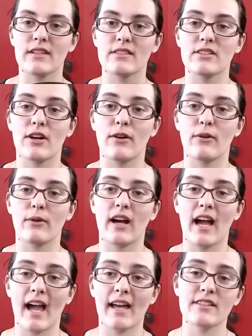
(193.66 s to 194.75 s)
So
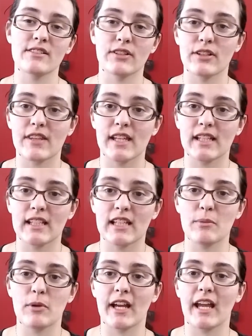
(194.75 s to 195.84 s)
a hat is a good thing to
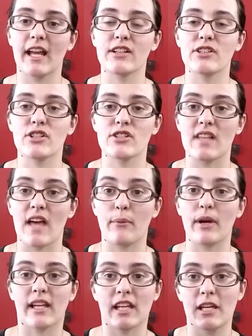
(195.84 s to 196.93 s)
keep on hand. Just that
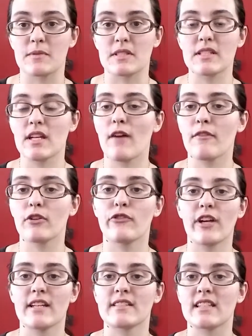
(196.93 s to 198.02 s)
way it keeps the sun off your
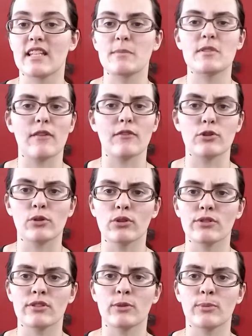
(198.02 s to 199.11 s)
face, it keeps it off your
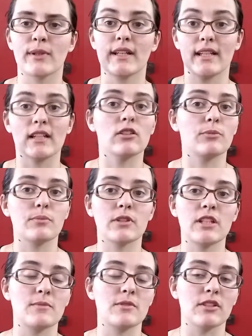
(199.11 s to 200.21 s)
shoulders a little bit, it
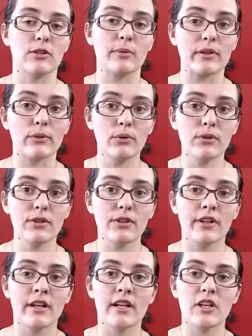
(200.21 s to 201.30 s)
keeps you a little bit
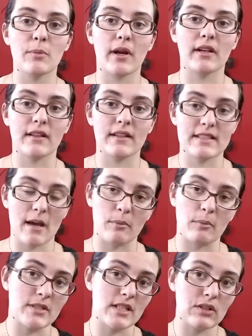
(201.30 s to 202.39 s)
cooler, depending on the type
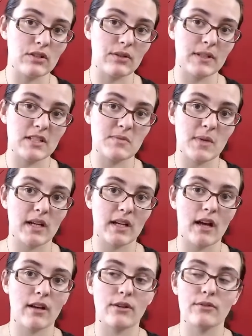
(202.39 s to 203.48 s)
of material that it's made
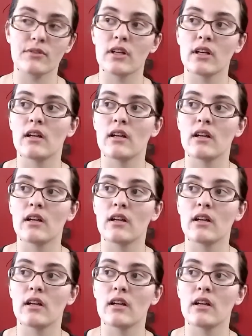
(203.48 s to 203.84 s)
out of.